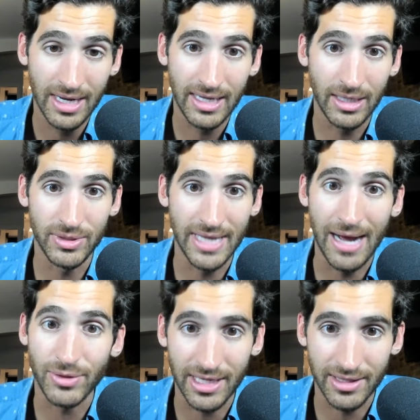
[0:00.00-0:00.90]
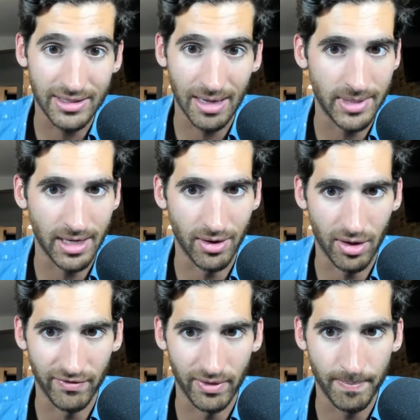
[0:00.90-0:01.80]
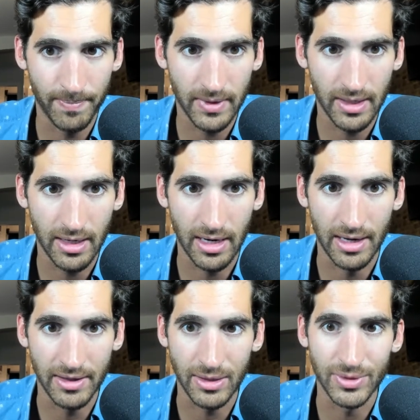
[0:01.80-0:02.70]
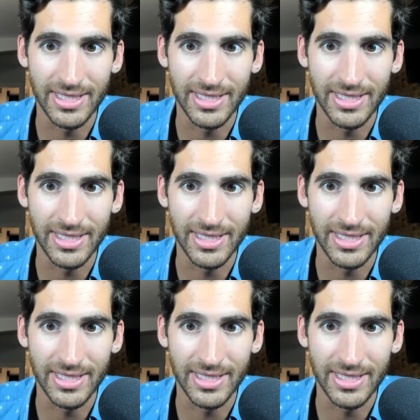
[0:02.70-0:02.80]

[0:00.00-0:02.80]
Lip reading: He was outside the top 10 at all of them.